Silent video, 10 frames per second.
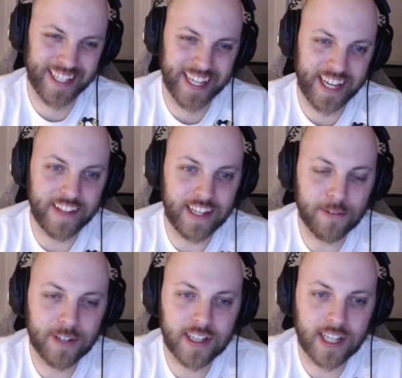And then he
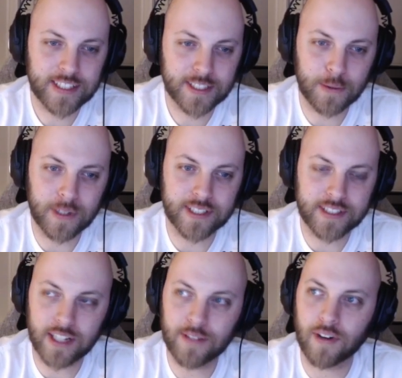realizes what he's
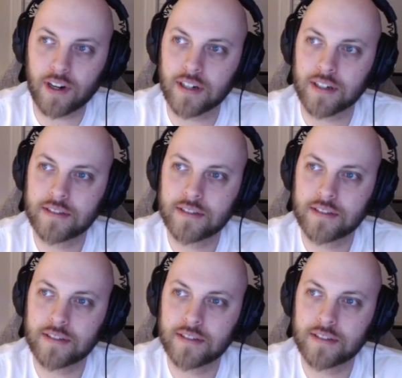done wrong.